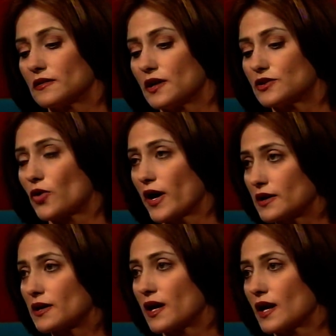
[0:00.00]
he
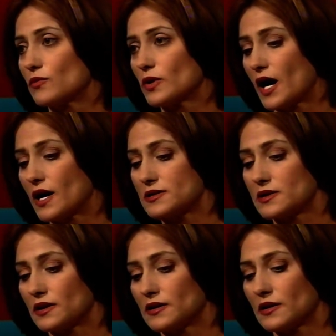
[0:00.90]
tried it again with us,
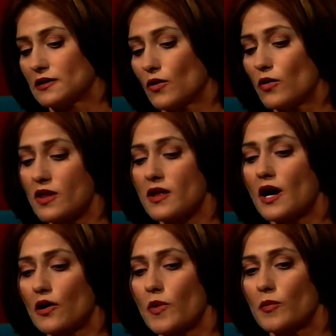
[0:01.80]
and the only
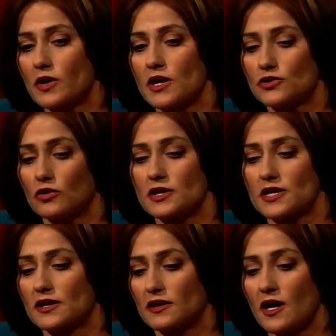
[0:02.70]
thing I remember, he told us
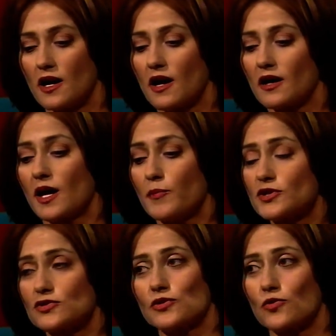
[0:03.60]
that, keep
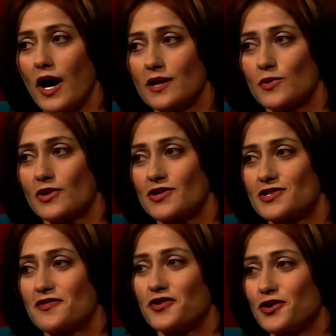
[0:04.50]
it to the right,
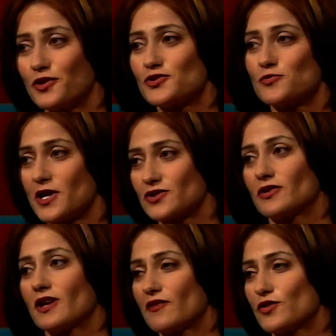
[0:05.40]
because if you go too much to
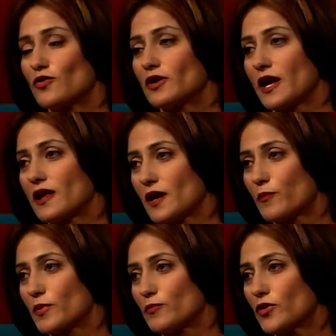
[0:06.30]
the left, you're going to end
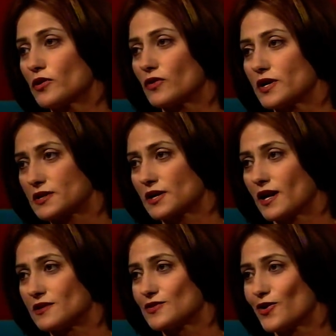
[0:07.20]
up in Bucharest
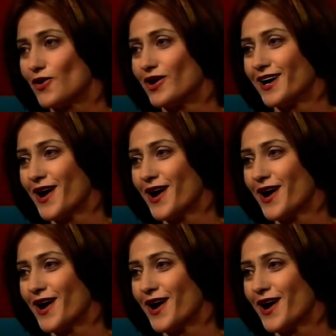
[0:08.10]
again, so...